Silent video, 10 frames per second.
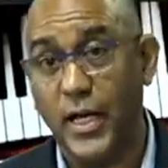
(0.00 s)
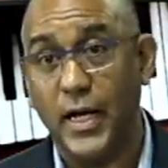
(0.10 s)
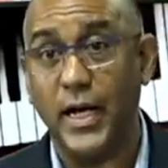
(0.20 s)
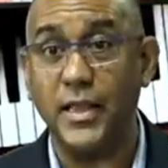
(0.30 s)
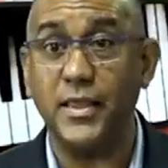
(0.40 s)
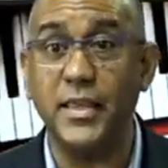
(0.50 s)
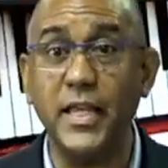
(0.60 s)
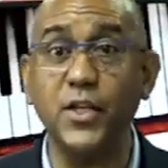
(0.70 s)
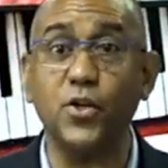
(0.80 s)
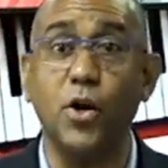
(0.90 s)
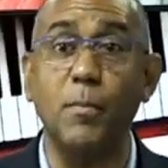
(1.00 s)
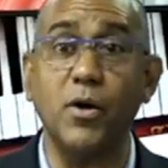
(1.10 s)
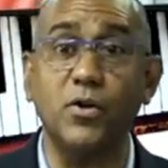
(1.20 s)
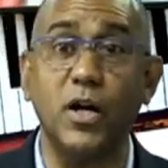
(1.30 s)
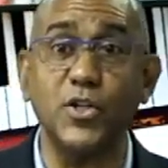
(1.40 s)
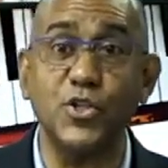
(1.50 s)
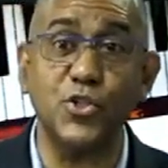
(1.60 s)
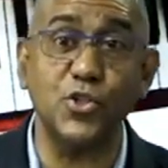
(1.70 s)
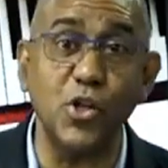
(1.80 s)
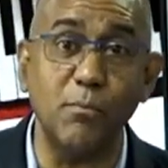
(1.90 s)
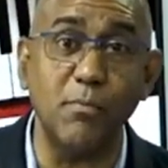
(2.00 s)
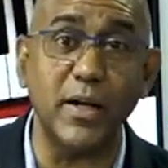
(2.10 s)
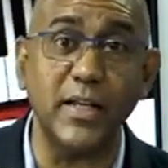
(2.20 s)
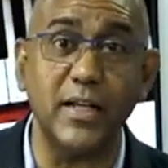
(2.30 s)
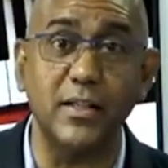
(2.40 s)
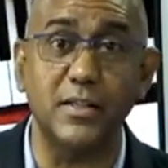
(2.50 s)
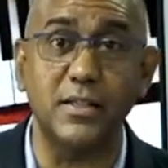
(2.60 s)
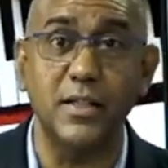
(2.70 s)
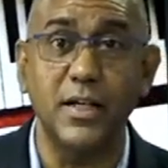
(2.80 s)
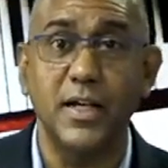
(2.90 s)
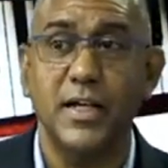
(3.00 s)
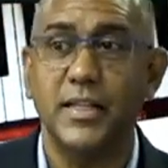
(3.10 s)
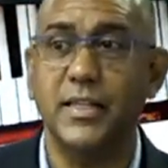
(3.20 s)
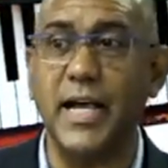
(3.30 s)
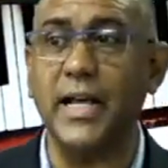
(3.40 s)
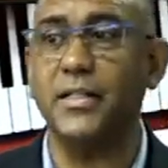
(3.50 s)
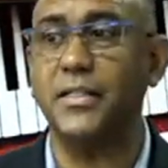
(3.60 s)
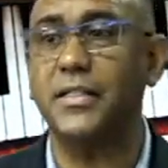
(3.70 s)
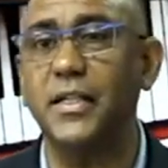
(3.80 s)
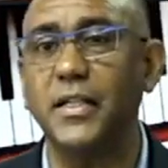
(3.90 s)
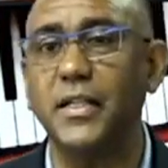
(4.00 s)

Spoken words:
And then you come across somebody else that sings